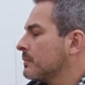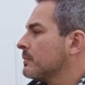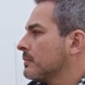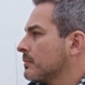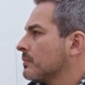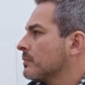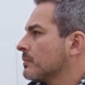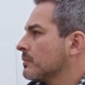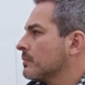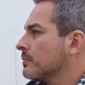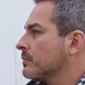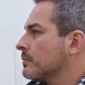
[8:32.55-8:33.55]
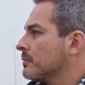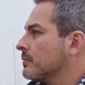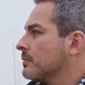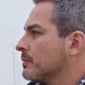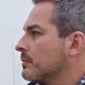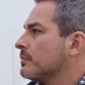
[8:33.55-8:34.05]

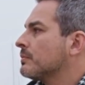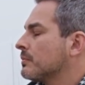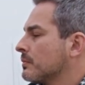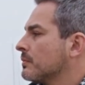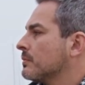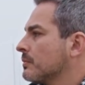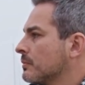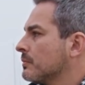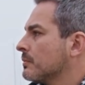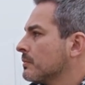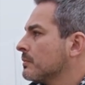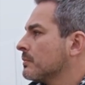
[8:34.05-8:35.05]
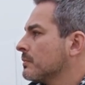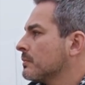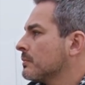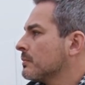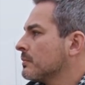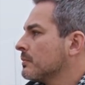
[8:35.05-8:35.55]

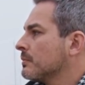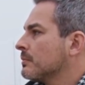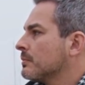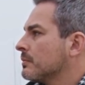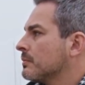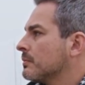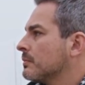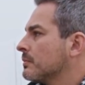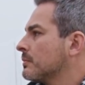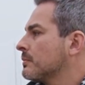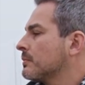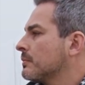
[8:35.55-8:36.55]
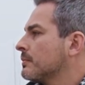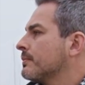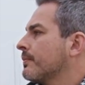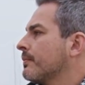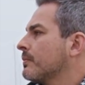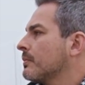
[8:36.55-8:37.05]

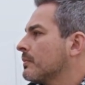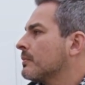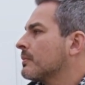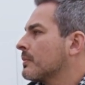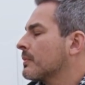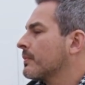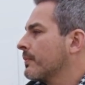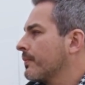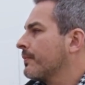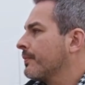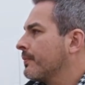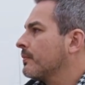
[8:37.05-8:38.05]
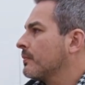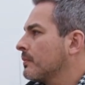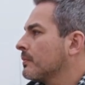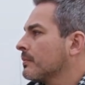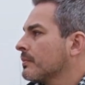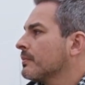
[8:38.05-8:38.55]

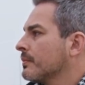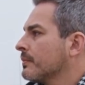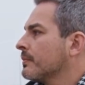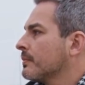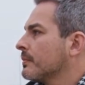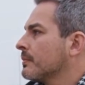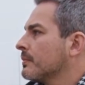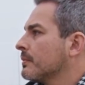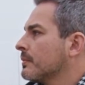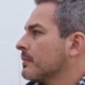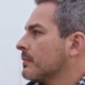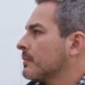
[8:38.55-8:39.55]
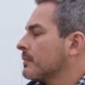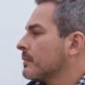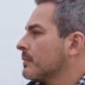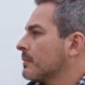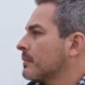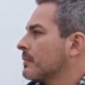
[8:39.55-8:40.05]

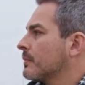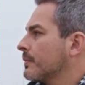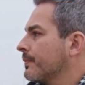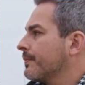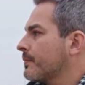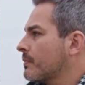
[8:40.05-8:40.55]
(not speaking)